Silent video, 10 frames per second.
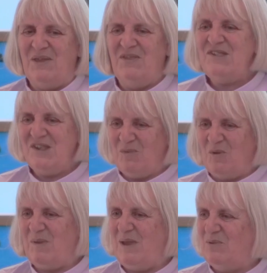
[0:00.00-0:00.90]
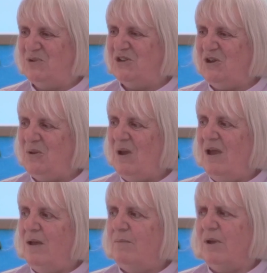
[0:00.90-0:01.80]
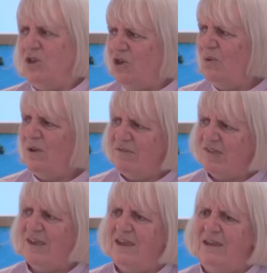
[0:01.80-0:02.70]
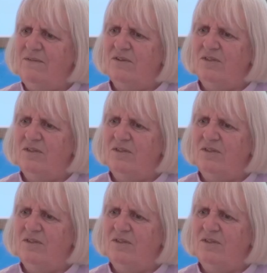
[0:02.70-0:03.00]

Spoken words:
This is what people do, but you have saved